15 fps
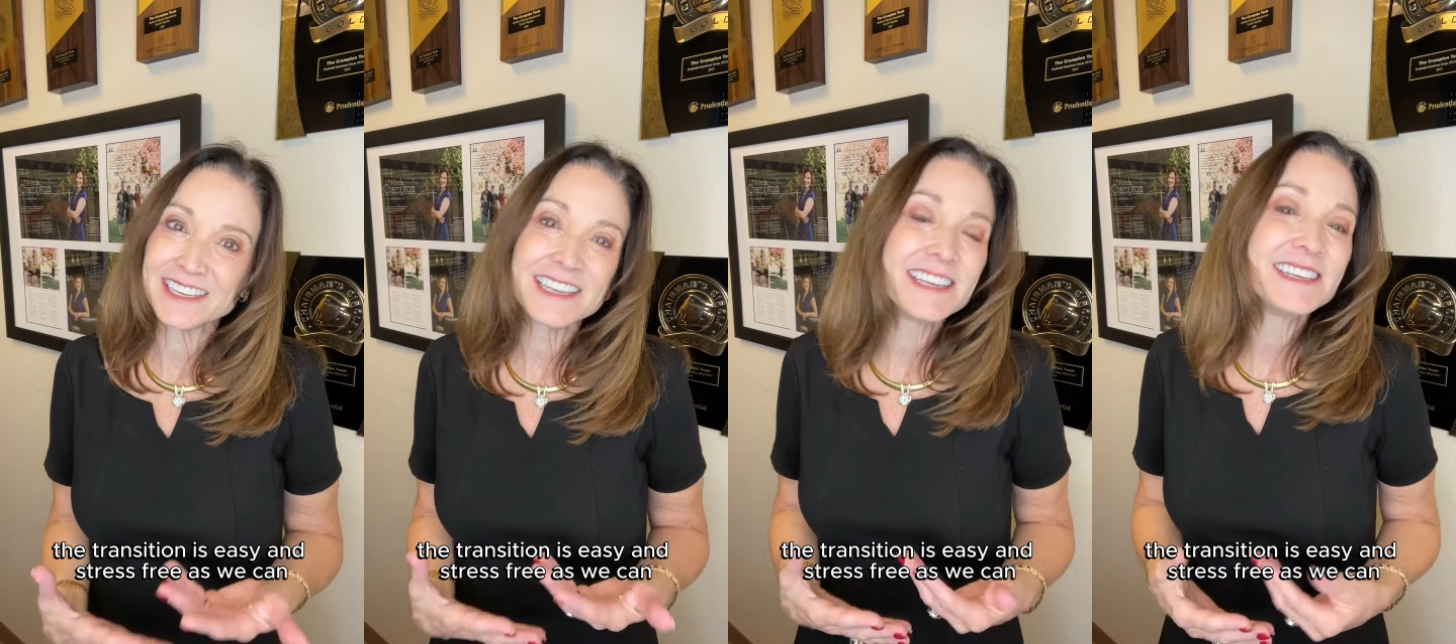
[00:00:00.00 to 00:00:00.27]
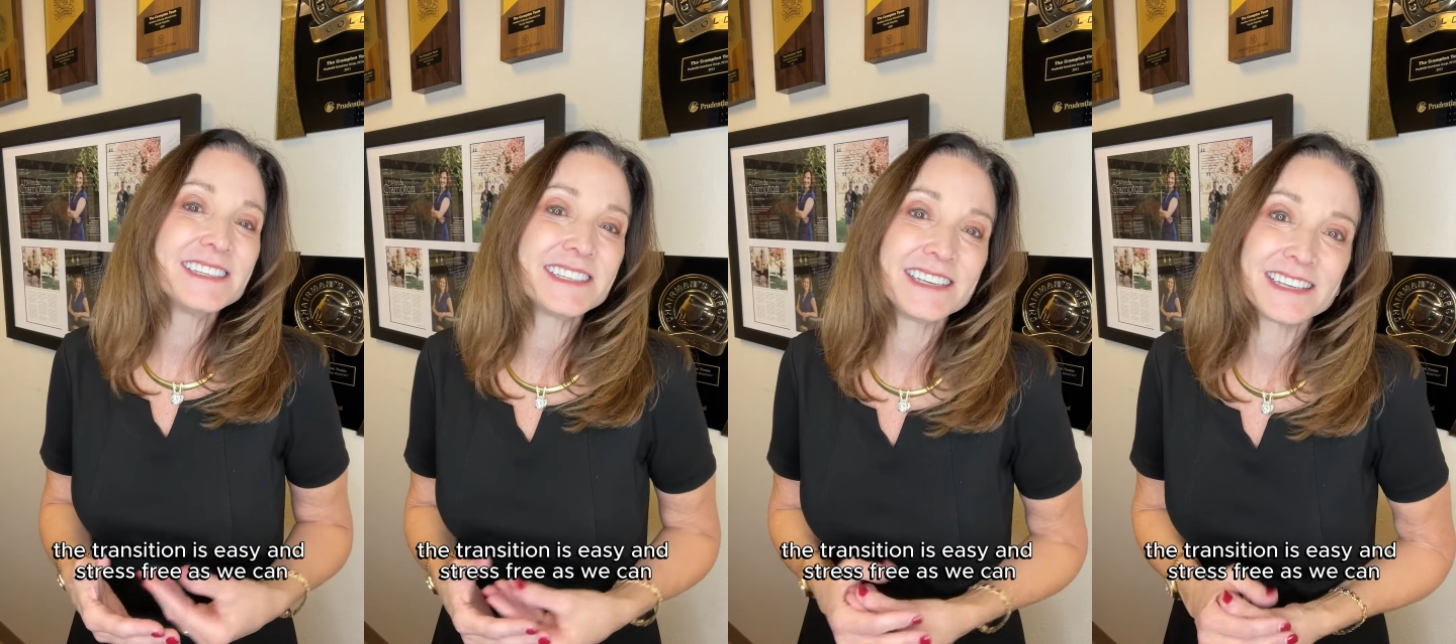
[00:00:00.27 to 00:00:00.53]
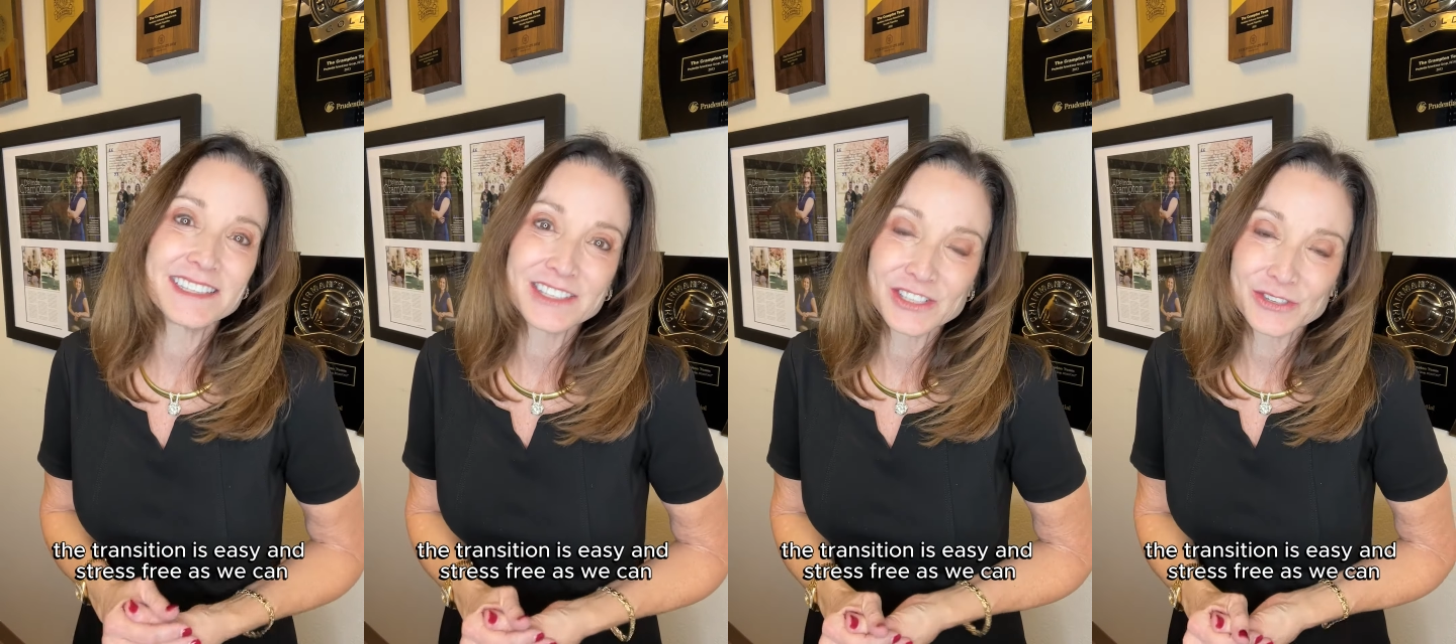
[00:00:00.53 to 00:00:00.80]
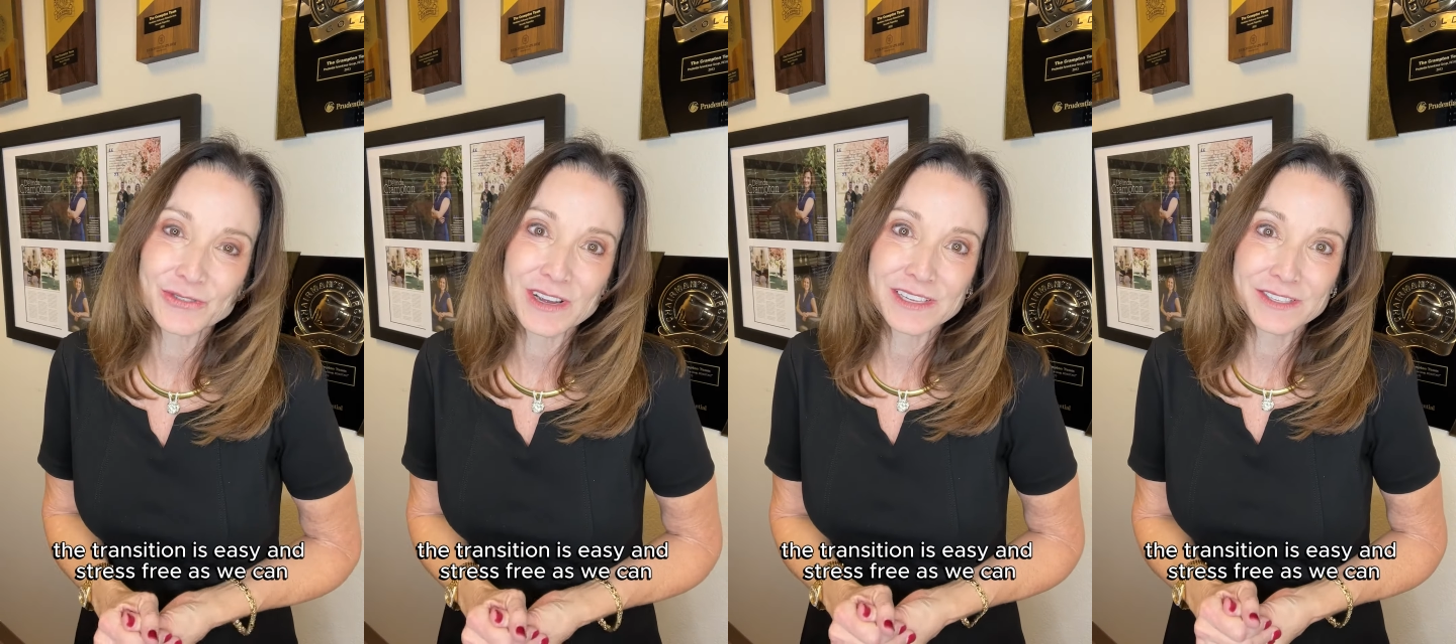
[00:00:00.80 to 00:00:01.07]
easy and
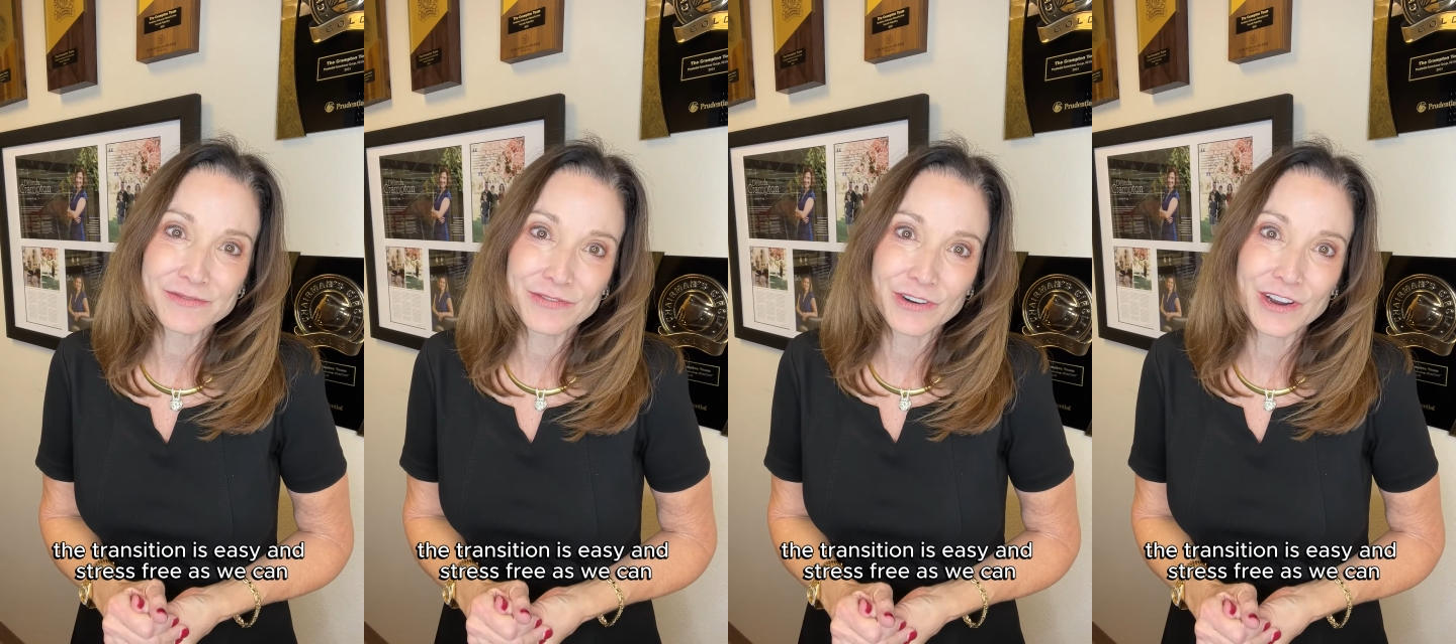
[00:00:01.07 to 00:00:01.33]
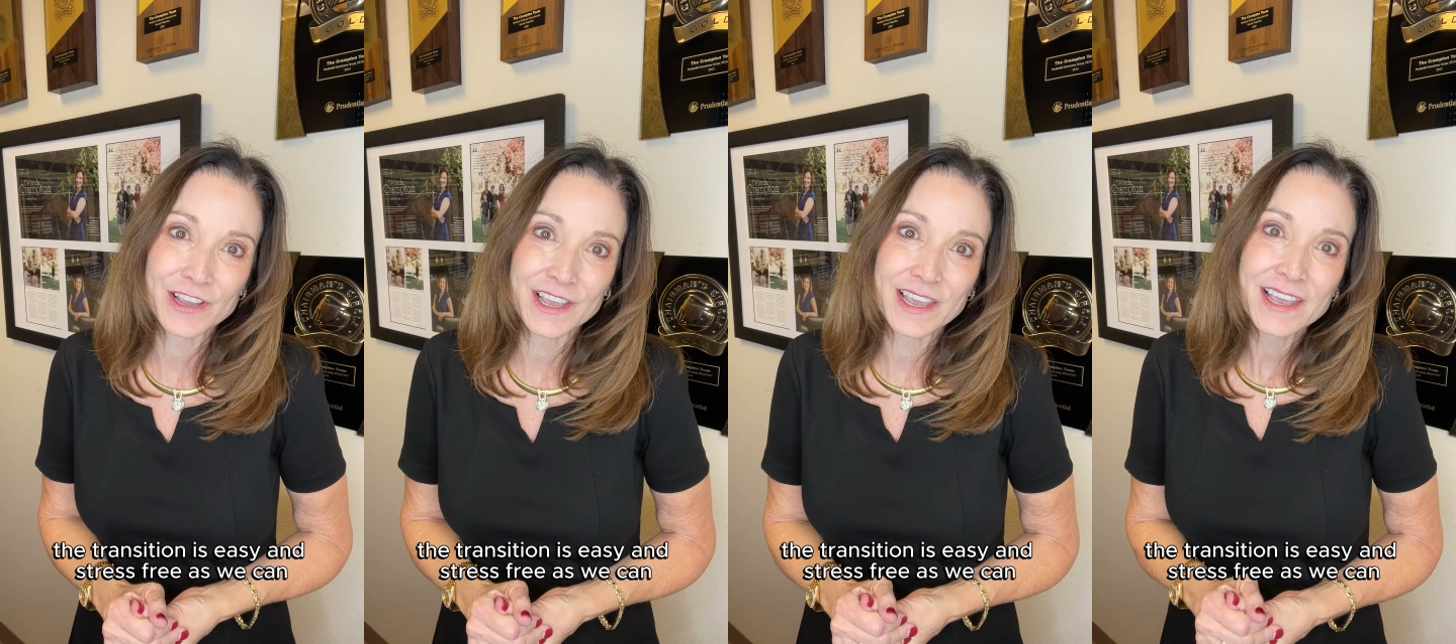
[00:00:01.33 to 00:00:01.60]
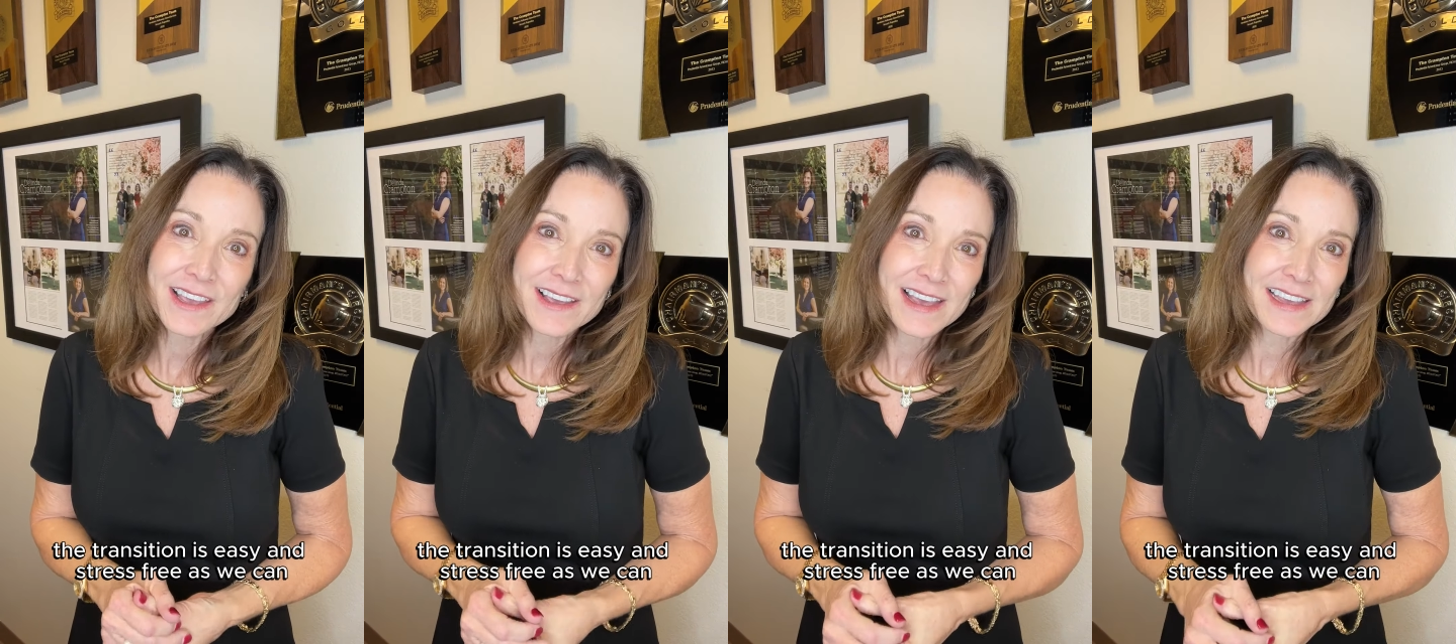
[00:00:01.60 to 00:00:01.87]
stress-free